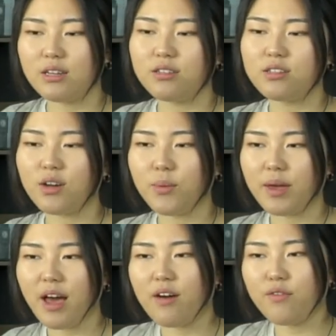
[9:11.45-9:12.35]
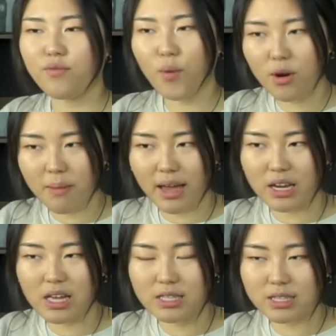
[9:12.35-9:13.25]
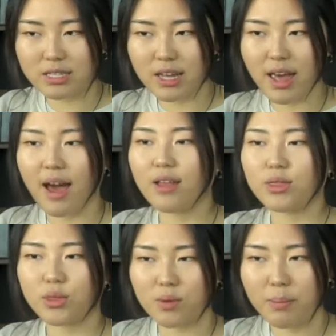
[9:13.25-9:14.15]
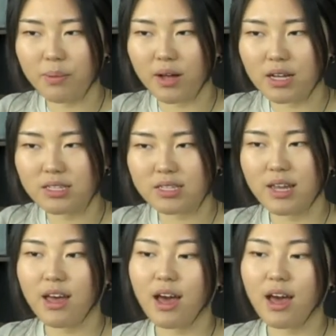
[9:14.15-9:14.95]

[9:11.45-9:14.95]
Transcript: So we have 4- and 3+,